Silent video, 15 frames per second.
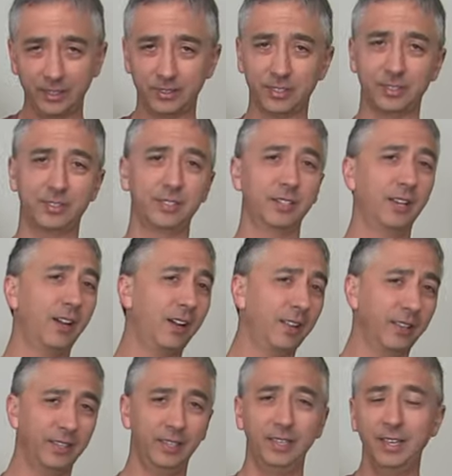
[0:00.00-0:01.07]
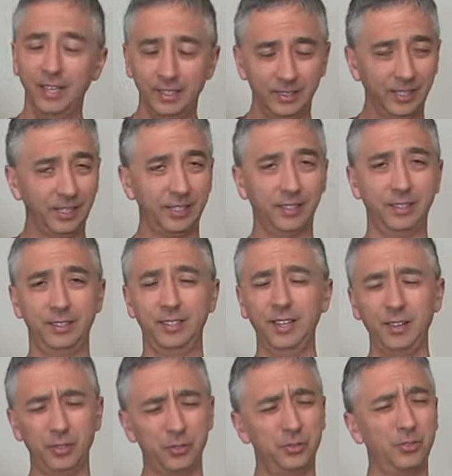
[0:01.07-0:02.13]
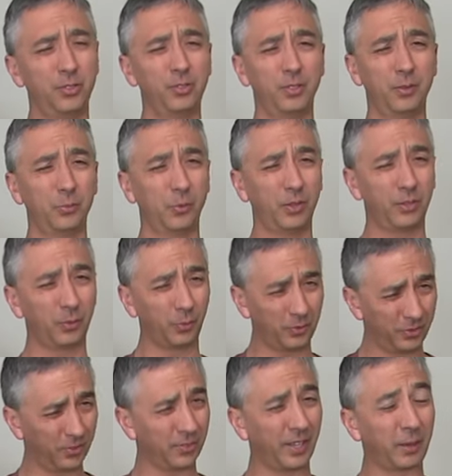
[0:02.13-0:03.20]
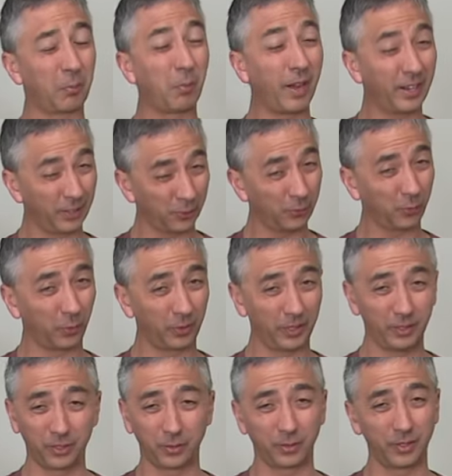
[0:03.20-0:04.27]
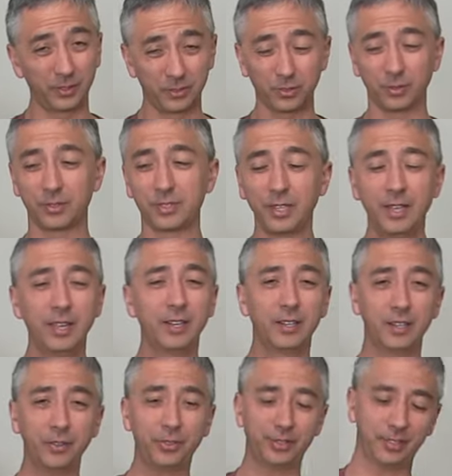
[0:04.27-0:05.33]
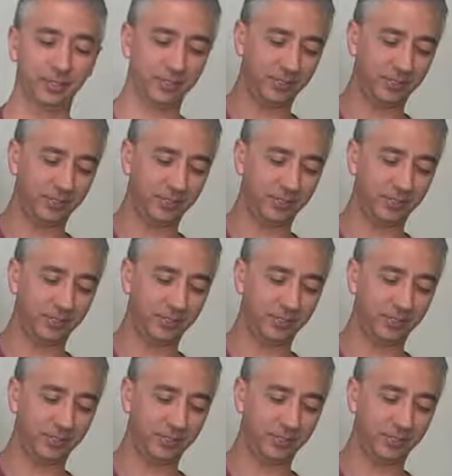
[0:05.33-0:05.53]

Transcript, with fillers: it to Denali, taking it Yellowstone in the winter, which is like minus 40 degrees, so it's nothing to